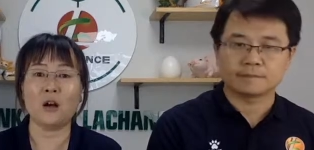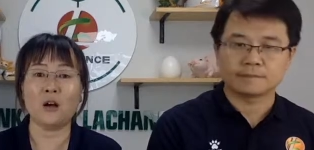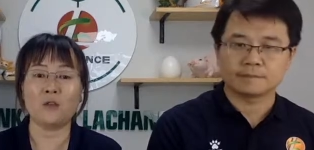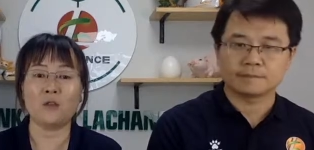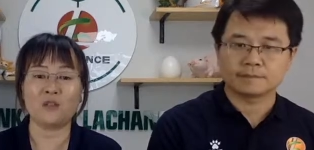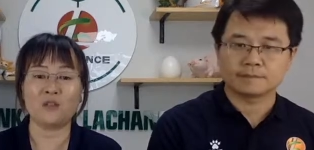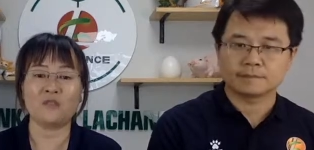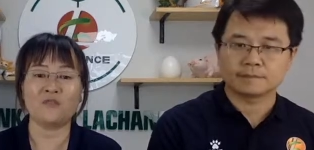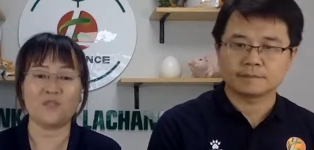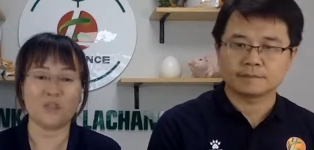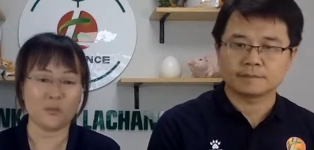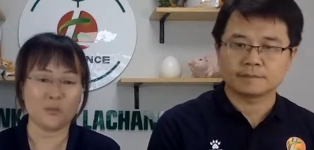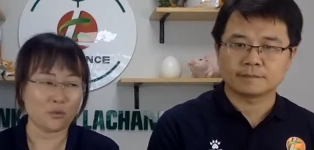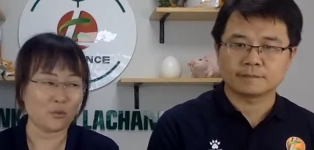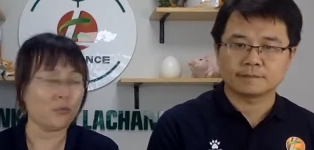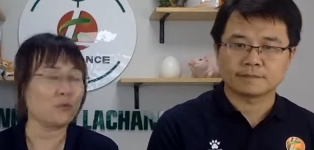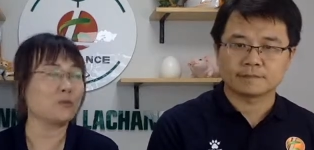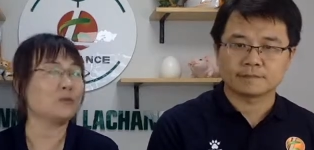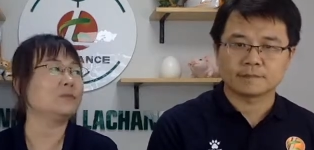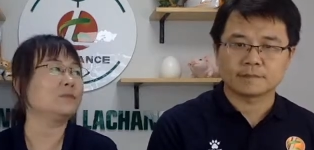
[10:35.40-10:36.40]
Speaker 1: of the
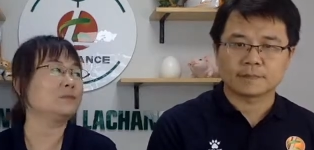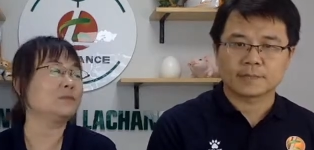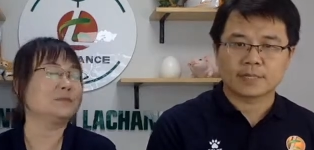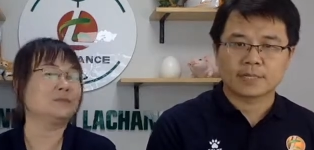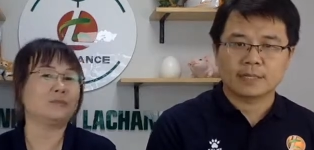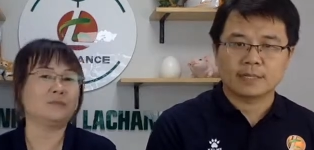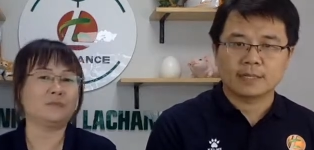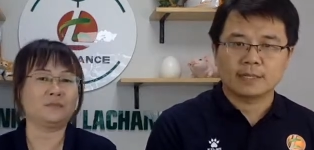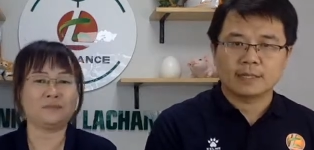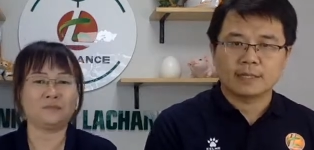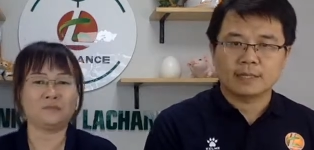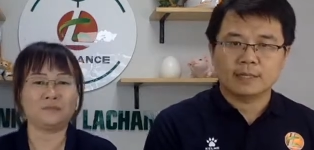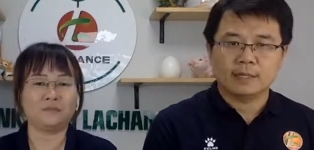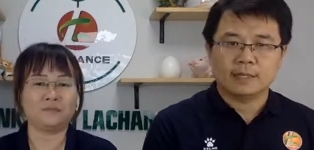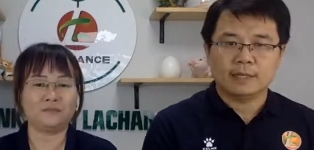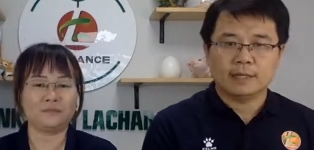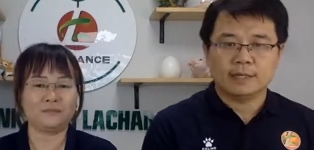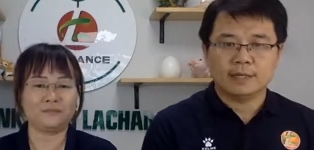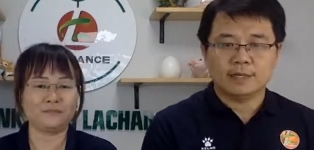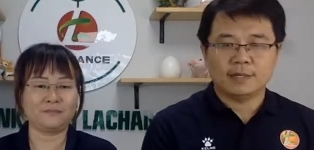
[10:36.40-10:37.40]
vibrio.
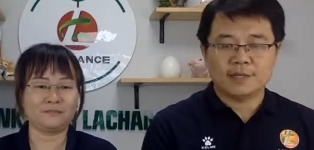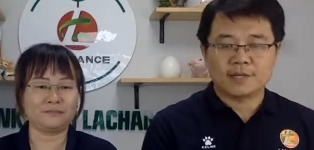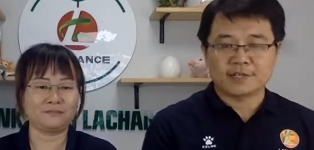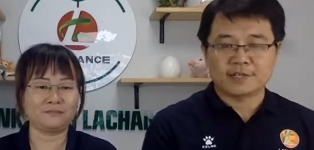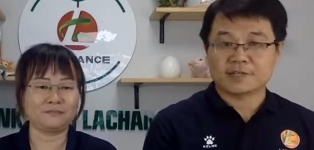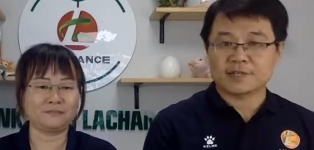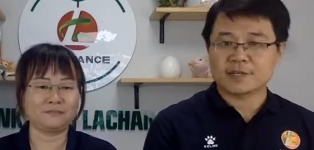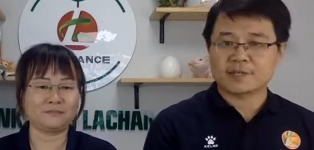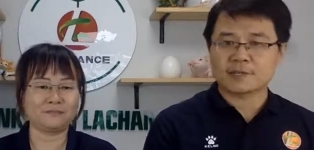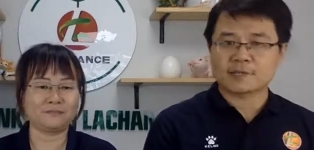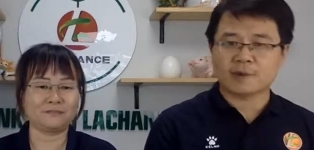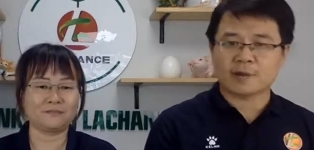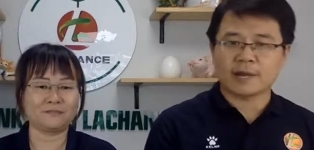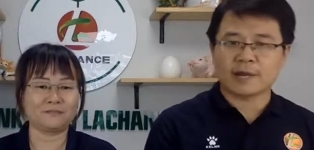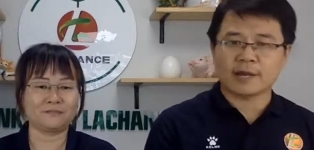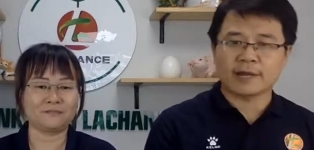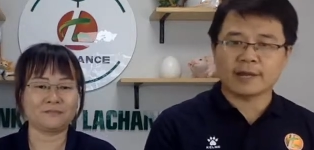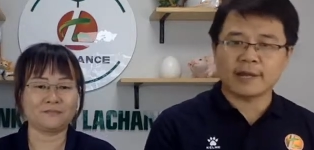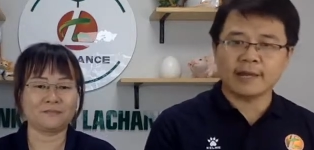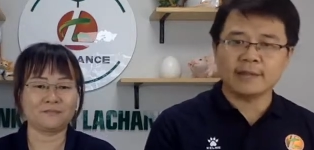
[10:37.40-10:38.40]
Speaker 2: Uh, yes, that's
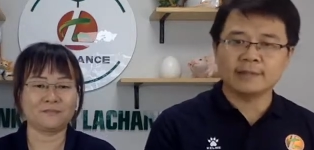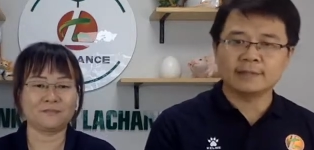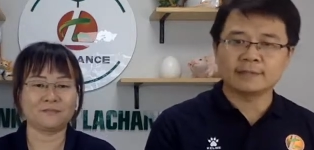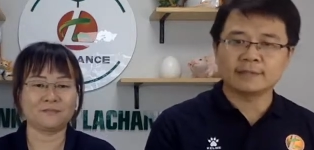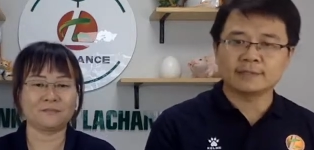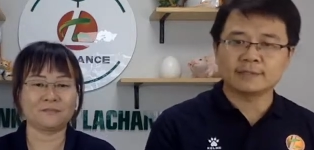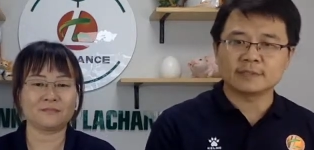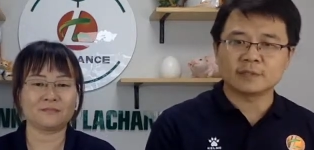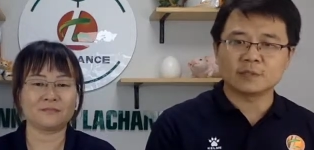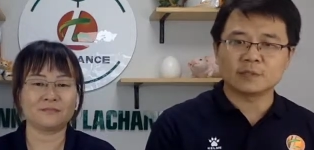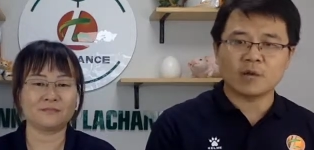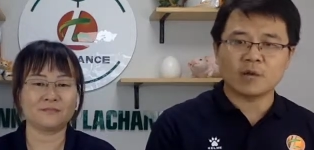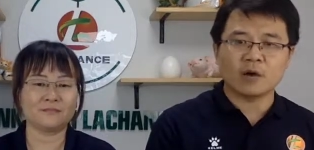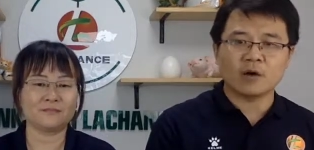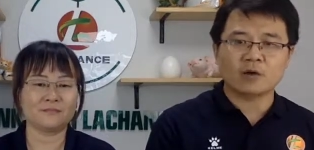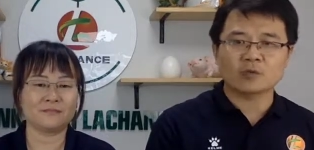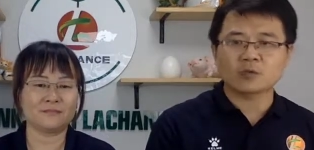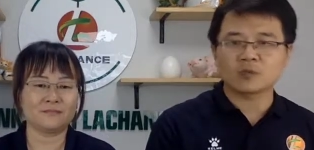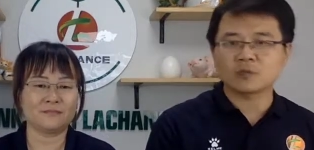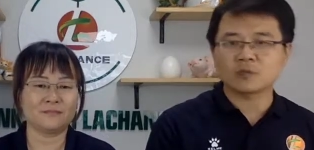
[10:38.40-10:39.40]
right. And we
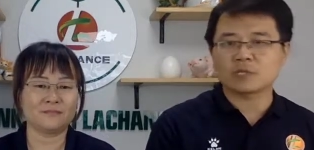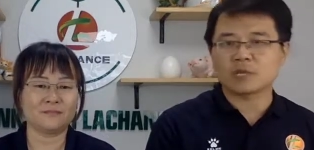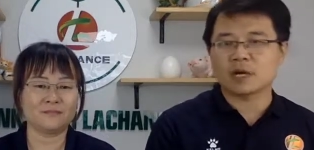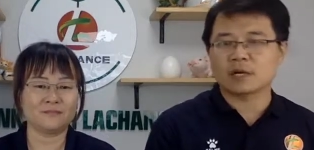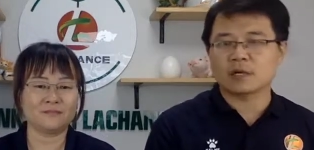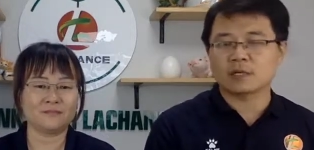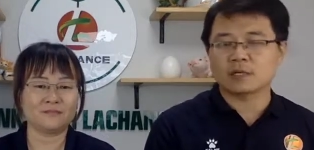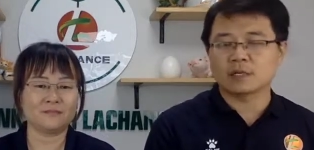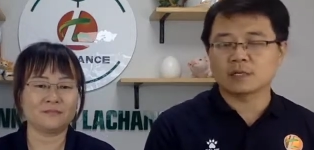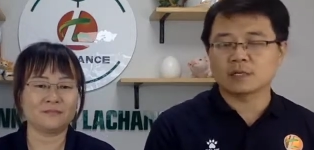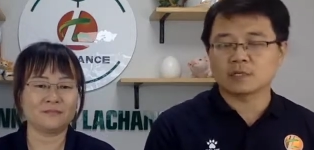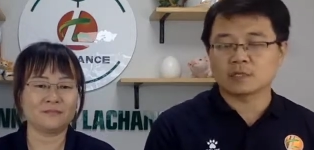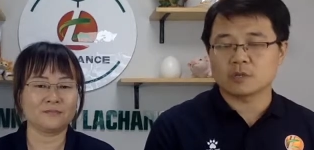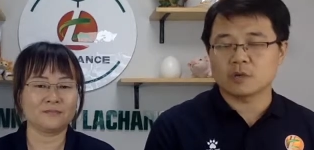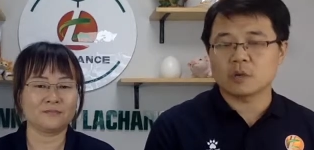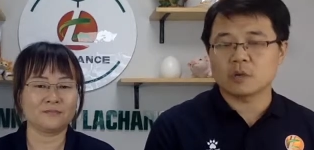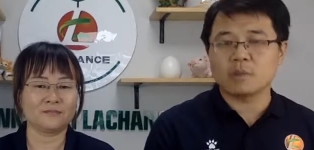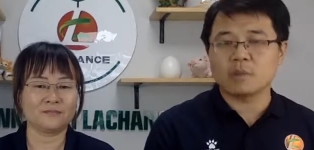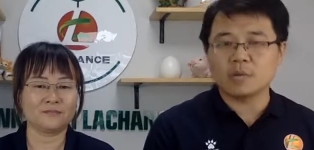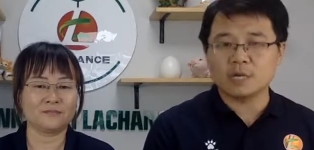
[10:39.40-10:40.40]
also talked
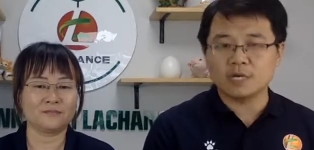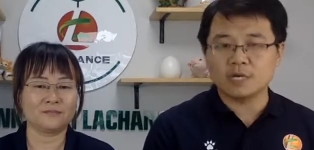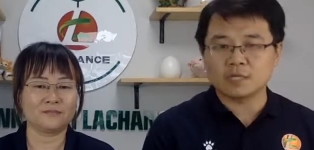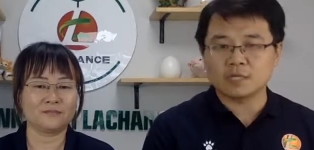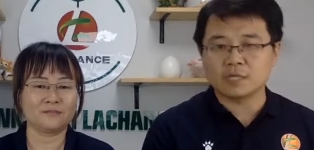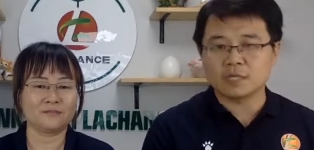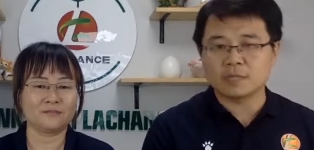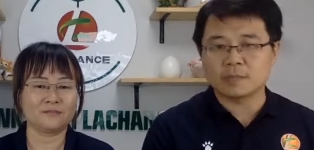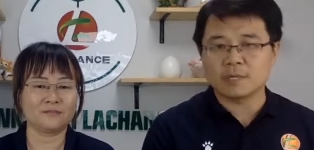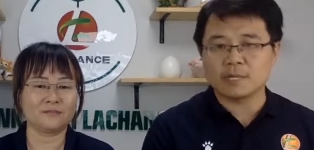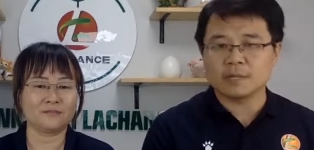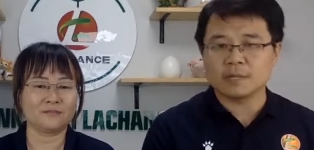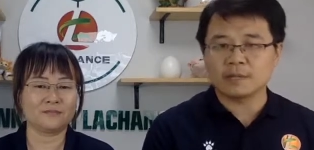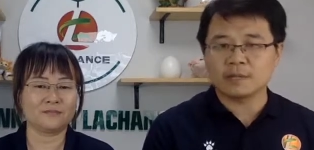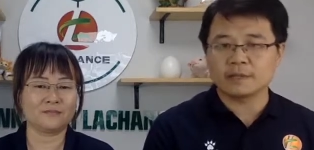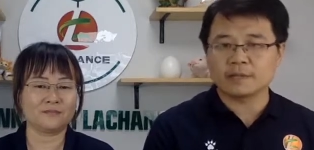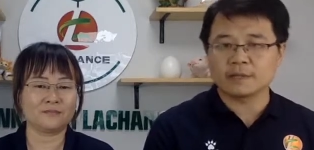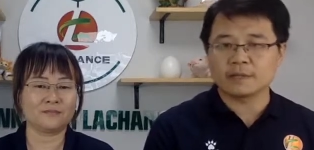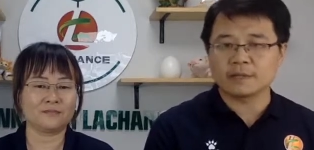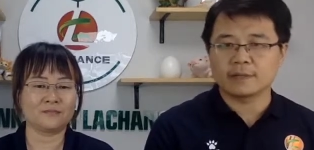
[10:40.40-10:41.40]
so much
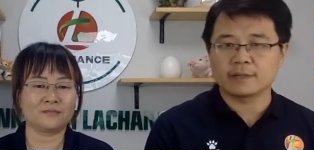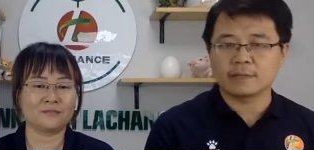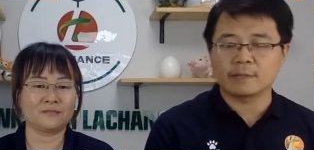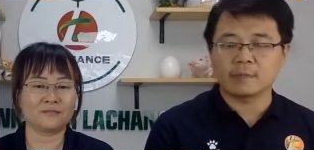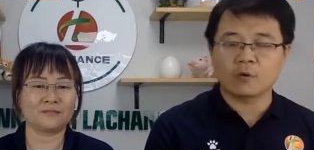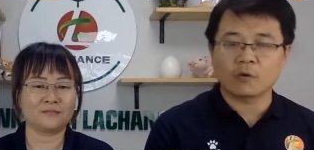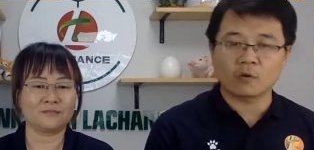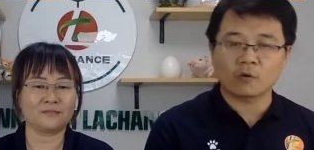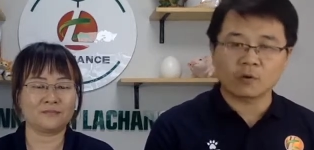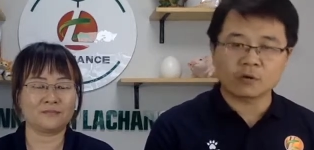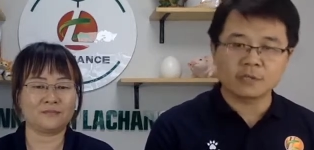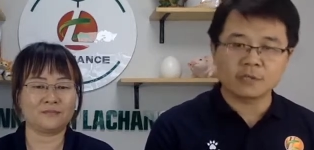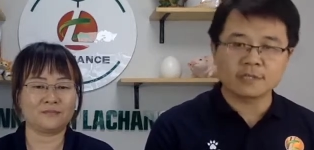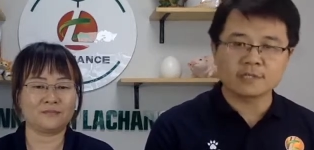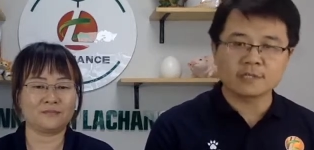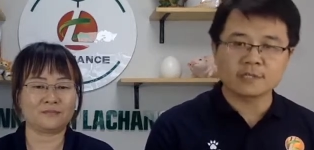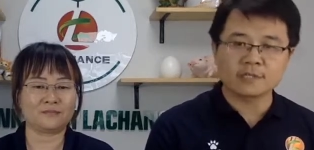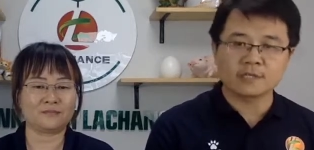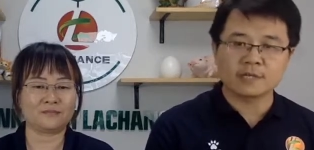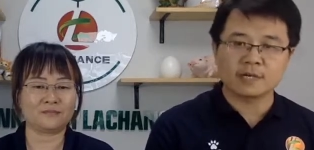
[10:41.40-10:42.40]
about the
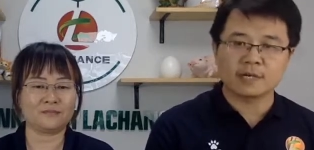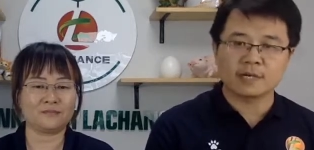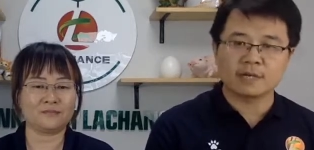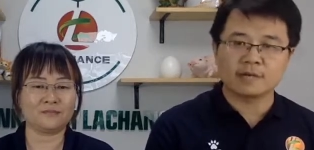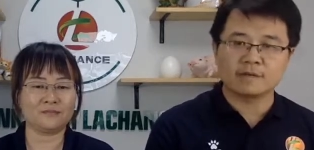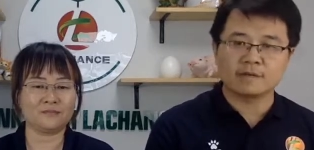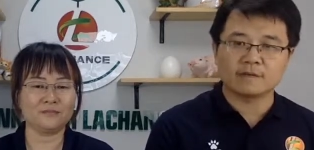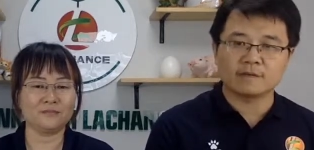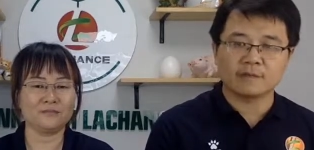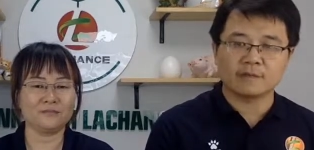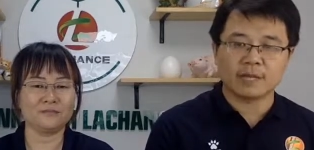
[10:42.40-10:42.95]
importance of the